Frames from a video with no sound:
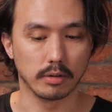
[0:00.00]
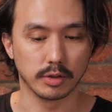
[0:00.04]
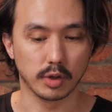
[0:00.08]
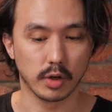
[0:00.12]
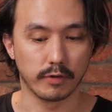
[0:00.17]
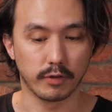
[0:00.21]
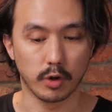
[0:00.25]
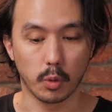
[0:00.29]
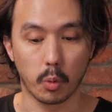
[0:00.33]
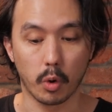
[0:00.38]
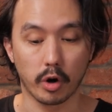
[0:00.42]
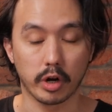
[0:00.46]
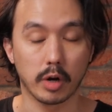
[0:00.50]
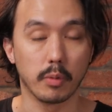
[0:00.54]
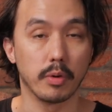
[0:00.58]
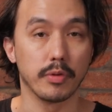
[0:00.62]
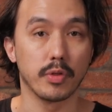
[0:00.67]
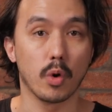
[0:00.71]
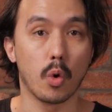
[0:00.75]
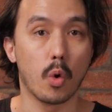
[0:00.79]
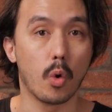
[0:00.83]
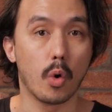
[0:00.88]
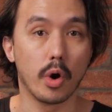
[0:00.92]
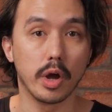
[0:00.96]
So if you're working with
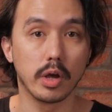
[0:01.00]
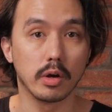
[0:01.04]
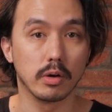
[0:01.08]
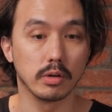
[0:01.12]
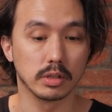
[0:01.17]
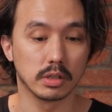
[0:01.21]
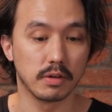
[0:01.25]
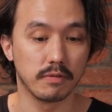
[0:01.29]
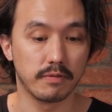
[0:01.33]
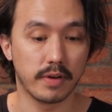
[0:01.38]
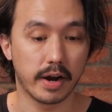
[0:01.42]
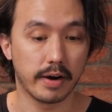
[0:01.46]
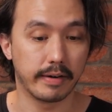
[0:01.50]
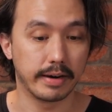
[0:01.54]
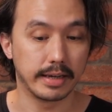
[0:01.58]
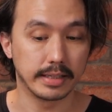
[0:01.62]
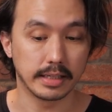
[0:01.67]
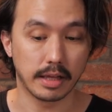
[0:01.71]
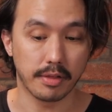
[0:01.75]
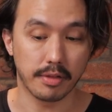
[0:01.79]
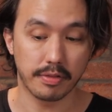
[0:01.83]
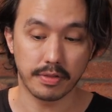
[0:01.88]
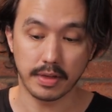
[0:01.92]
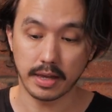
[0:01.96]
oils and various
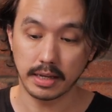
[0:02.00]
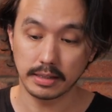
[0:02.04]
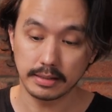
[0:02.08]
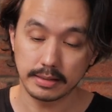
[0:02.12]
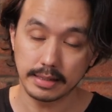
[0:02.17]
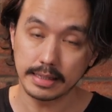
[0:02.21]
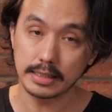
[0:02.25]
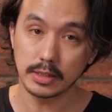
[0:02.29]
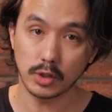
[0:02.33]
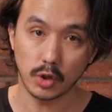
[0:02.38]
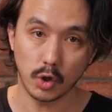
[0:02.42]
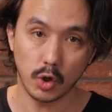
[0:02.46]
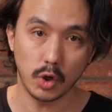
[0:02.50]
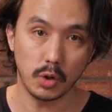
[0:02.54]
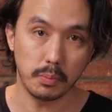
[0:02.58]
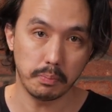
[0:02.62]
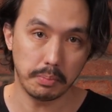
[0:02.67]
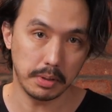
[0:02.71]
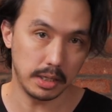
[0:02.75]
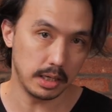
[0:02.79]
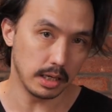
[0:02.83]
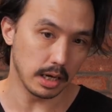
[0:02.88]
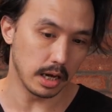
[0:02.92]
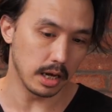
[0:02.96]
other things, this could
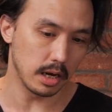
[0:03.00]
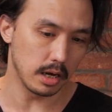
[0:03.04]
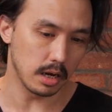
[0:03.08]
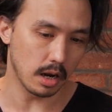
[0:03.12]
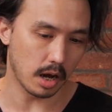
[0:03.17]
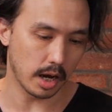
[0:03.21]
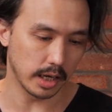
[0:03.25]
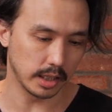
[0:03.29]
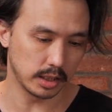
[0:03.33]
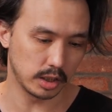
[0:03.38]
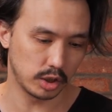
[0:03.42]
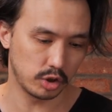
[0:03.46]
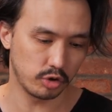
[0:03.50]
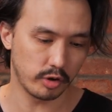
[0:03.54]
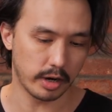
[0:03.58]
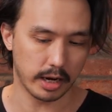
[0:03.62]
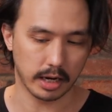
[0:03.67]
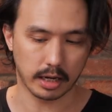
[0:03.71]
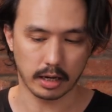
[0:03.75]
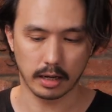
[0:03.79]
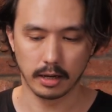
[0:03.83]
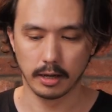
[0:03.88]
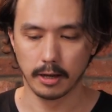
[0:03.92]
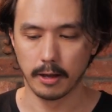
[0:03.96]
be a nice
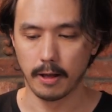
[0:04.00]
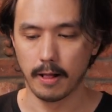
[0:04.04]
trick.